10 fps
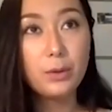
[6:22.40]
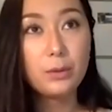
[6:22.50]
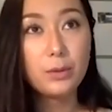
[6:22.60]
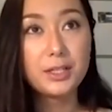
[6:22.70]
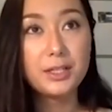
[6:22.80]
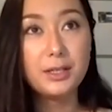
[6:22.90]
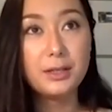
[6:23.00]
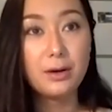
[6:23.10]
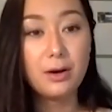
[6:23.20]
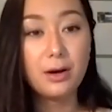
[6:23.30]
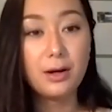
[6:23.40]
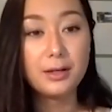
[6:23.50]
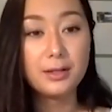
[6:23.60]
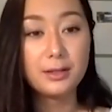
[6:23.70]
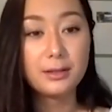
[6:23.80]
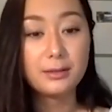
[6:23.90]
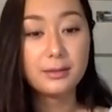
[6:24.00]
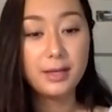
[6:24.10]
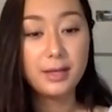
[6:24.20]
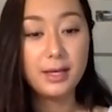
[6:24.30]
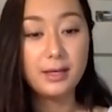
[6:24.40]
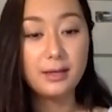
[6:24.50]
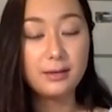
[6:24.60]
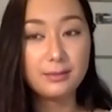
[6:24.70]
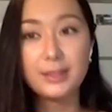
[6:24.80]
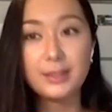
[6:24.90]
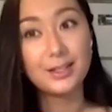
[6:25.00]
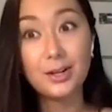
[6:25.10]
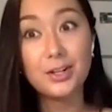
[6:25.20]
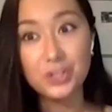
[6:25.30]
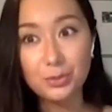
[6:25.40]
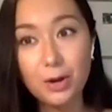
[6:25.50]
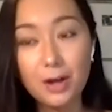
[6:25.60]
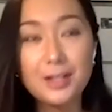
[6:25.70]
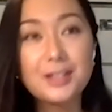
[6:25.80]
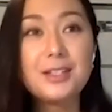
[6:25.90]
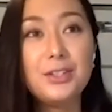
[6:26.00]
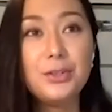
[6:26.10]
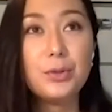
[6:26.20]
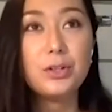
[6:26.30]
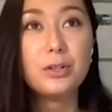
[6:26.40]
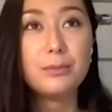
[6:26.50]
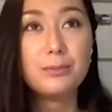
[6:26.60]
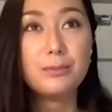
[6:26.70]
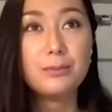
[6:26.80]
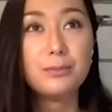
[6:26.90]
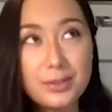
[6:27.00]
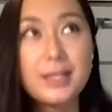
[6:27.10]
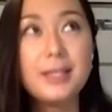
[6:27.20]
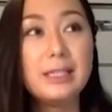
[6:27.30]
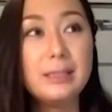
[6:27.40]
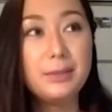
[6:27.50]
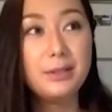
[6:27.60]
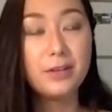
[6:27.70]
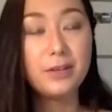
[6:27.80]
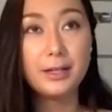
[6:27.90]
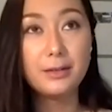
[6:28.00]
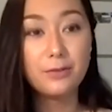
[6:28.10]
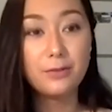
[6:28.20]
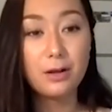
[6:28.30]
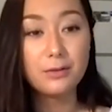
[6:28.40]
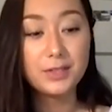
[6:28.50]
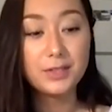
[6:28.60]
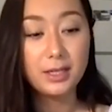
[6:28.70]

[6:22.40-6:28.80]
if you are working on a technology product, you will most likely be very involved